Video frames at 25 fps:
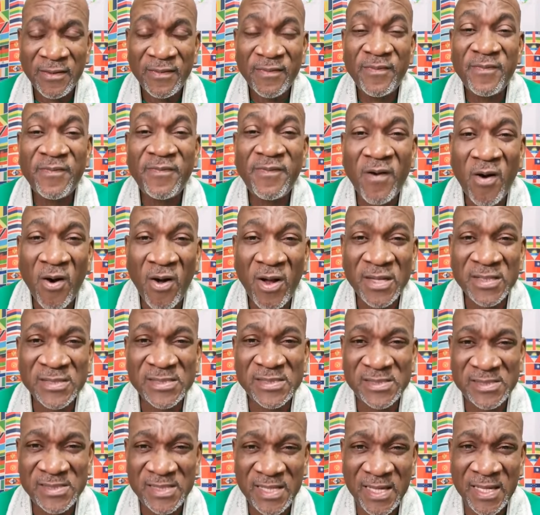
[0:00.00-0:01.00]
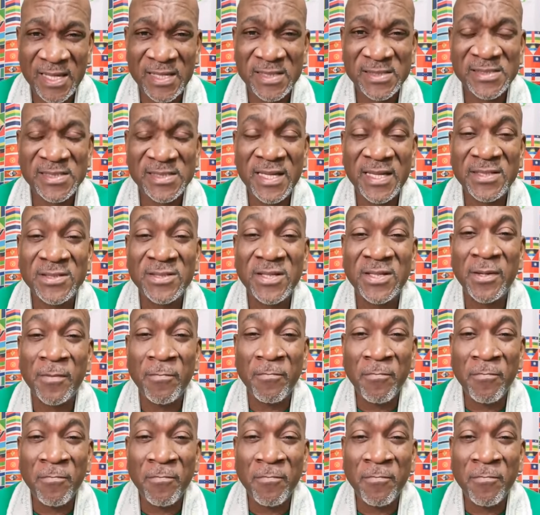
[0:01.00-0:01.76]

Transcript: false things into the